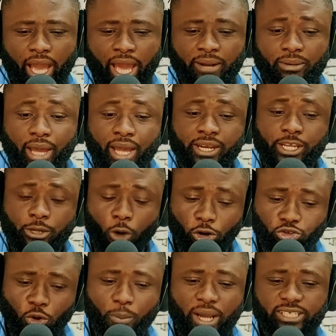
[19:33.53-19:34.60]
And he
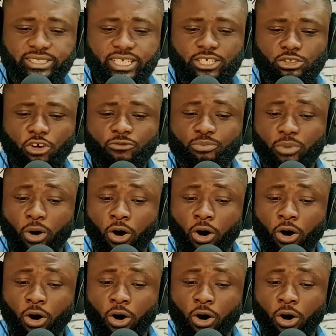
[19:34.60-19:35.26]
also mentioned